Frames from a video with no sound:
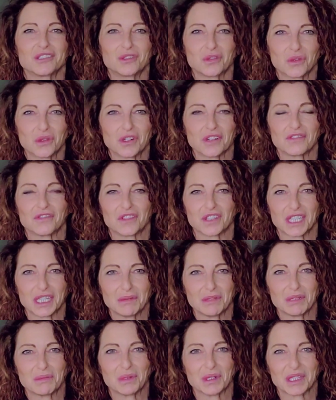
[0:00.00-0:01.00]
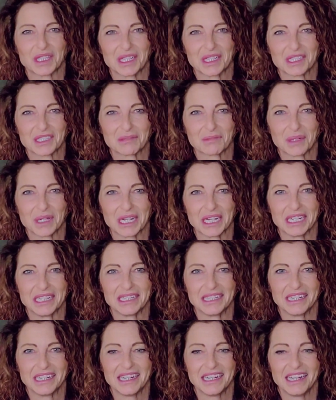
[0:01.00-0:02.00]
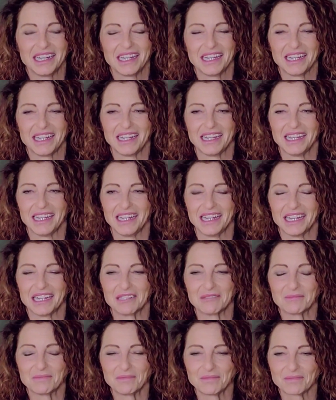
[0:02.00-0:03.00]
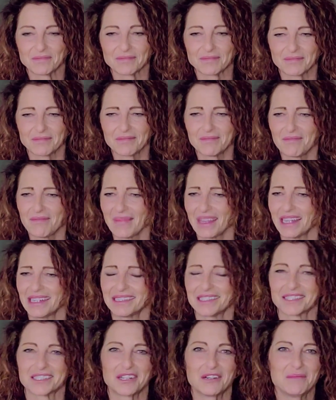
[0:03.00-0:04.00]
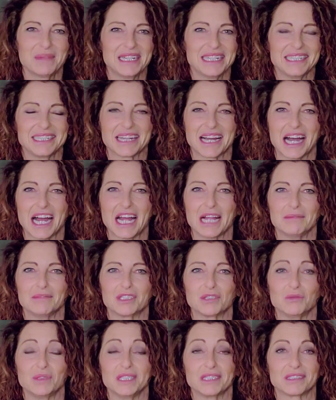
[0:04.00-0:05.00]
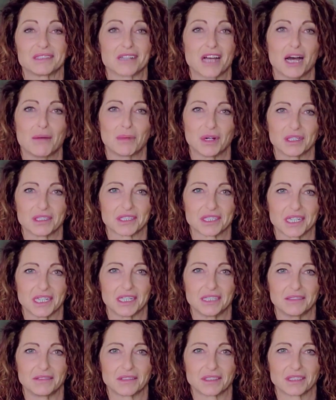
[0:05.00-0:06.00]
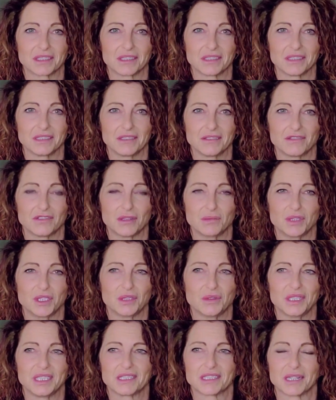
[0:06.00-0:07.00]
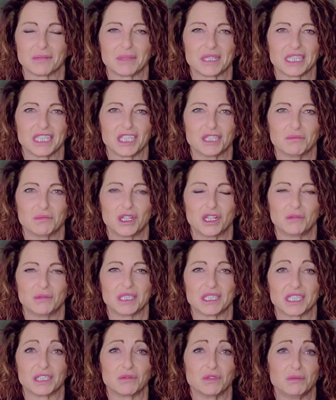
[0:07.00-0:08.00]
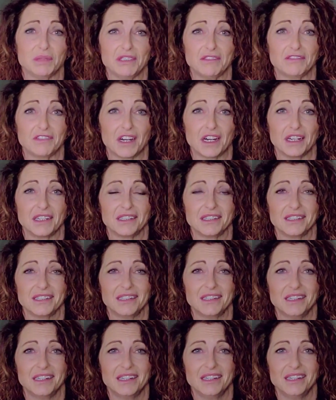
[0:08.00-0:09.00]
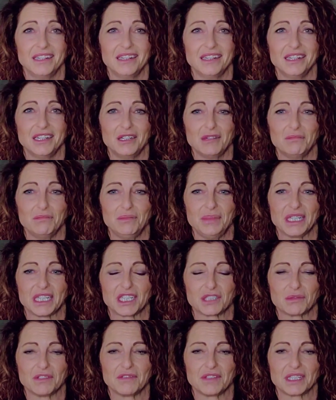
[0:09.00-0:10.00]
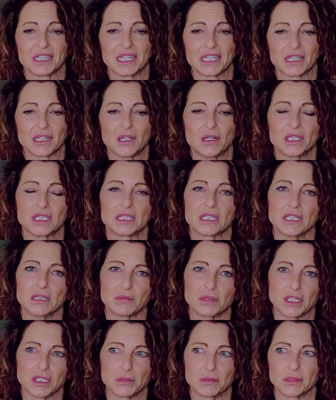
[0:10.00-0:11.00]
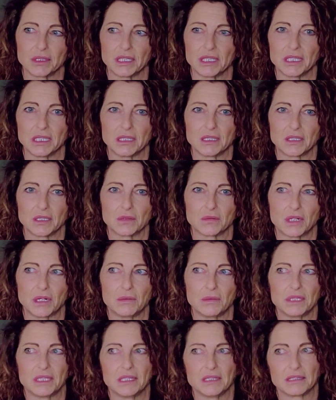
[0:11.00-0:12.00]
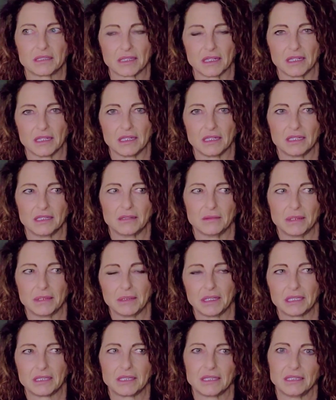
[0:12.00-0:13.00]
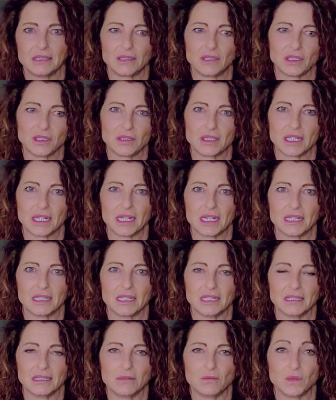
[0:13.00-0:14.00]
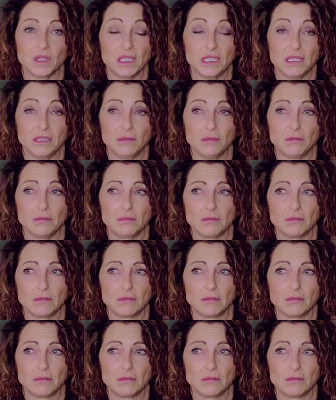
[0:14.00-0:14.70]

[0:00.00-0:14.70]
door for them to participate. And so many times we stop ourselves from doing something in the moment that would be fun because we feel like, oh, it's inappropriate, or what would they say, or maybe I shouldn't do that. And when you